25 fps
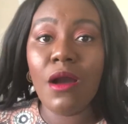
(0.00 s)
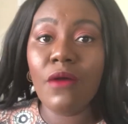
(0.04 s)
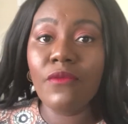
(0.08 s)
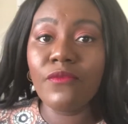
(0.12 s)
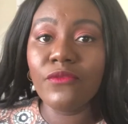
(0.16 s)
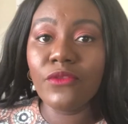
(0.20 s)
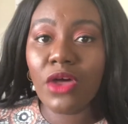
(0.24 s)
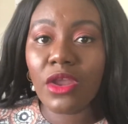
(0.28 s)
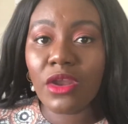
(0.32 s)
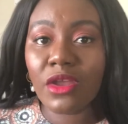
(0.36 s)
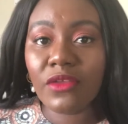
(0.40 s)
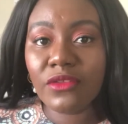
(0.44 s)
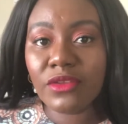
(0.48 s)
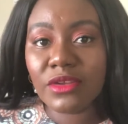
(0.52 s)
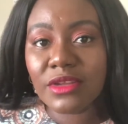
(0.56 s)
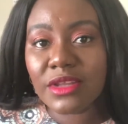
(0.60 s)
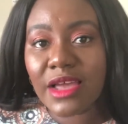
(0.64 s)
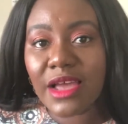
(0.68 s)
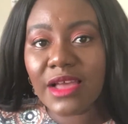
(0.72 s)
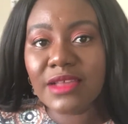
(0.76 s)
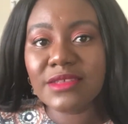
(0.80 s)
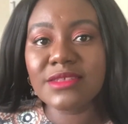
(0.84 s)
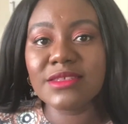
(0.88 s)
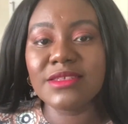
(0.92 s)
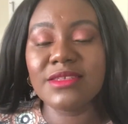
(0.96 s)

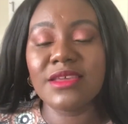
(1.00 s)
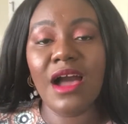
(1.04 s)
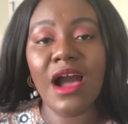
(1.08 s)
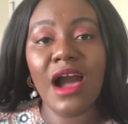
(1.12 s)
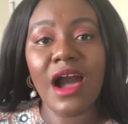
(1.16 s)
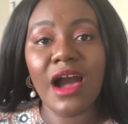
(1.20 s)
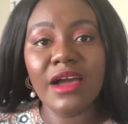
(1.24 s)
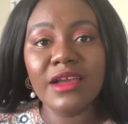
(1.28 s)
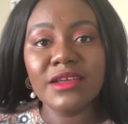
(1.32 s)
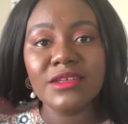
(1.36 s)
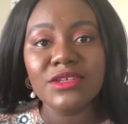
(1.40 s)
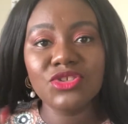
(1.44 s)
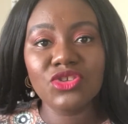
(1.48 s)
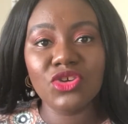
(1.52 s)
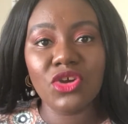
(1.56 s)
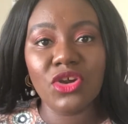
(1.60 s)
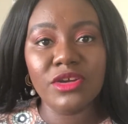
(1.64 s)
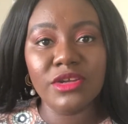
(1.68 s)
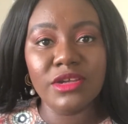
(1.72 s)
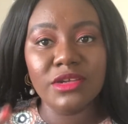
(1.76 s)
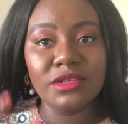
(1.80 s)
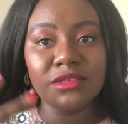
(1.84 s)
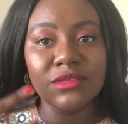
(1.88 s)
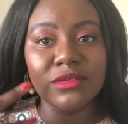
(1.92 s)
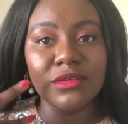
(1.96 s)
Nonetheless, I
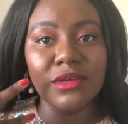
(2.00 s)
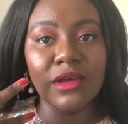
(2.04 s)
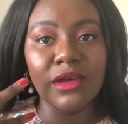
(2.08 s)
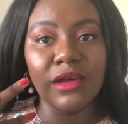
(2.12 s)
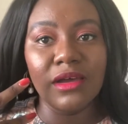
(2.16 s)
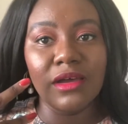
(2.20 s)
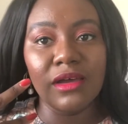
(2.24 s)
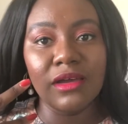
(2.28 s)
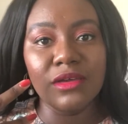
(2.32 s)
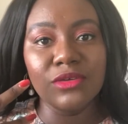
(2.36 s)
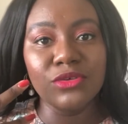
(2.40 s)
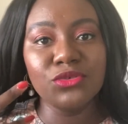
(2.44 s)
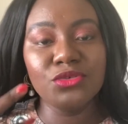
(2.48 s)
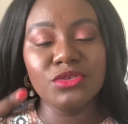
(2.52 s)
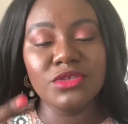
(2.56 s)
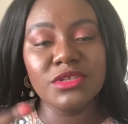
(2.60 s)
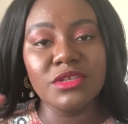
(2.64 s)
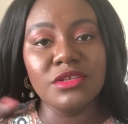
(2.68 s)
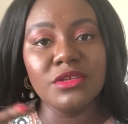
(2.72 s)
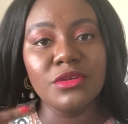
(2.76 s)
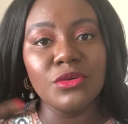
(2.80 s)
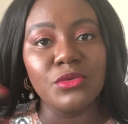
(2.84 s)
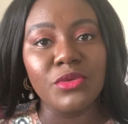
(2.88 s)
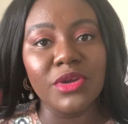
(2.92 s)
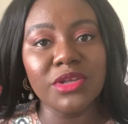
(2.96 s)
started
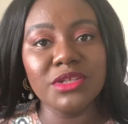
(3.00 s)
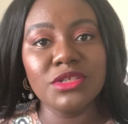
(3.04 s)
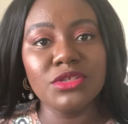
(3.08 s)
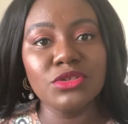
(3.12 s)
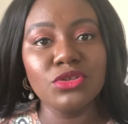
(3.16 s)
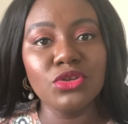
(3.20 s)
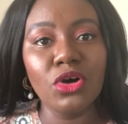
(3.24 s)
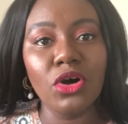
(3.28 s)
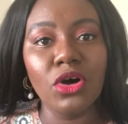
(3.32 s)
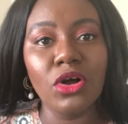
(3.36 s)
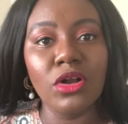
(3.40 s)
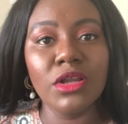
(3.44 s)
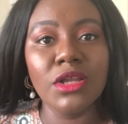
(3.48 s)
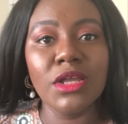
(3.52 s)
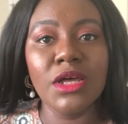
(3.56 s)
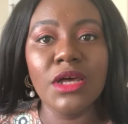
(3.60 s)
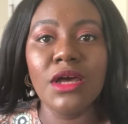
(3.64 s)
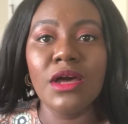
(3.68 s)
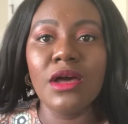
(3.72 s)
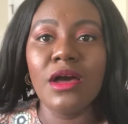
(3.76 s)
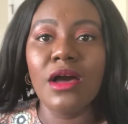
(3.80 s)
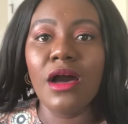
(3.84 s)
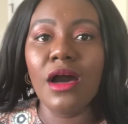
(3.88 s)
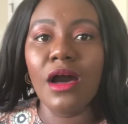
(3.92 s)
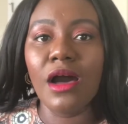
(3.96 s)
using retinol
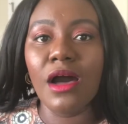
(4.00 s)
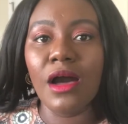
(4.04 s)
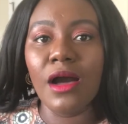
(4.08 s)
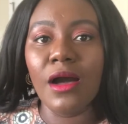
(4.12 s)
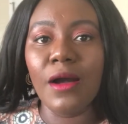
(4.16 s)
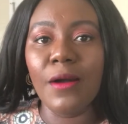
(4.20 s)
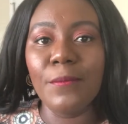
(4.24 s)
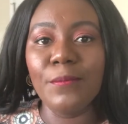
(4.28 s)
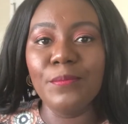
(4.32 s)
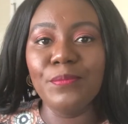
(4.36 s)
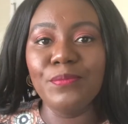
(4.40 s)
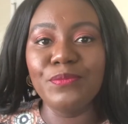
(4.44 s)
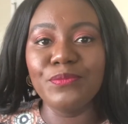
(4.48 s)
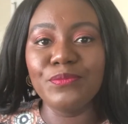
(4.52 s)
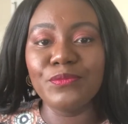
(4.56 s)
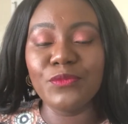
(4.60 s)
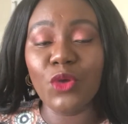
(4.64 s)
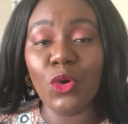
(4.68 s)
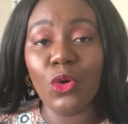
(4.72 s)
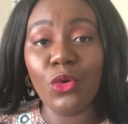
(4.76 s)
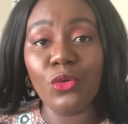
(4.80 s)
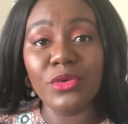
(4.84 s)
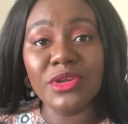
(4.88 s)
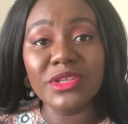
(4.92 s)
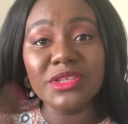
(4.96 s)

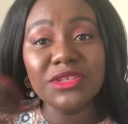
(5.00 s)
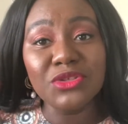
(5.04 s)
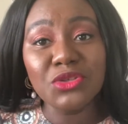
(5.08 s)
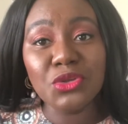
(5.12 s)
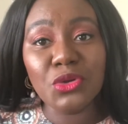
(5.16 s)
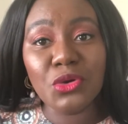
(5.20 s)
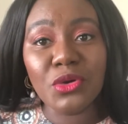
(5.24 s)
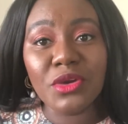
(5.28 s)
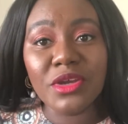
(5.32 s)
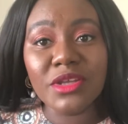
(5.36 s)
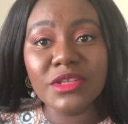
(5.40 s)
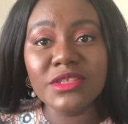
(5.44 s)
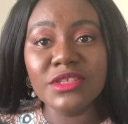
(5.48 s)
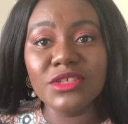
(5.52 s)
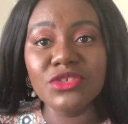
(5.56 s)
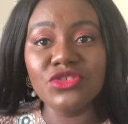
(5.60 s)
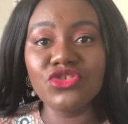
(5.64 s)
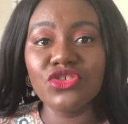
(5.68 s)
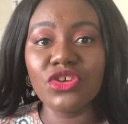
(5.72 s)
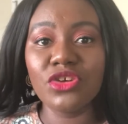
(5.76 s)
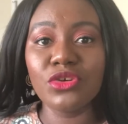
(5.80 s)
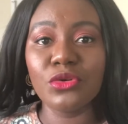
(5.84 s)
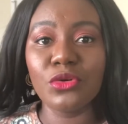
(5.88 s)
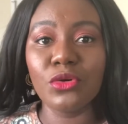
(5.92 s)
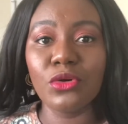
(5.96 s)
or retinoid in
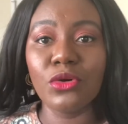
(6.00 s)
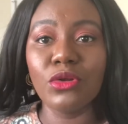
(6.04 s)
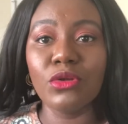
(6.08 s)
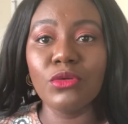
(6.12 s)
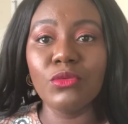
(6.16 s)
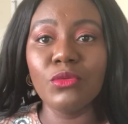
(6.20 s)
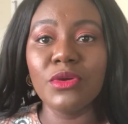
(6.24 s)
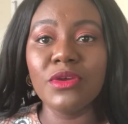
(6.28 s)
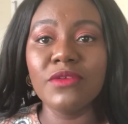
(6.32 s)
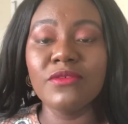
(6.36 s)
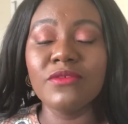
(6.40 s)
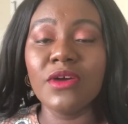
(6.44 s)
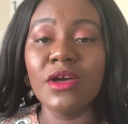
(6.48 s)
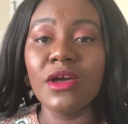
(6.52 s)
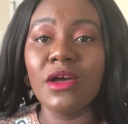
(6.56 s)
general with